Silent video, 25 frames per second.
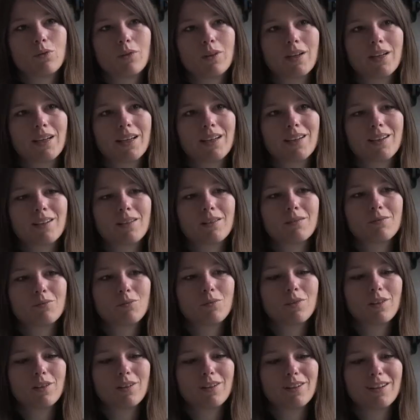like
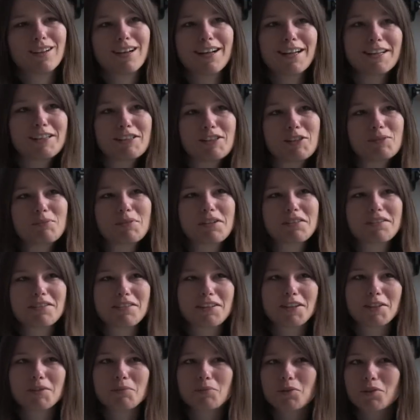highly
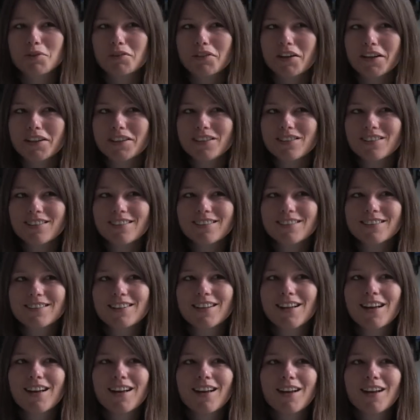specialized professionals,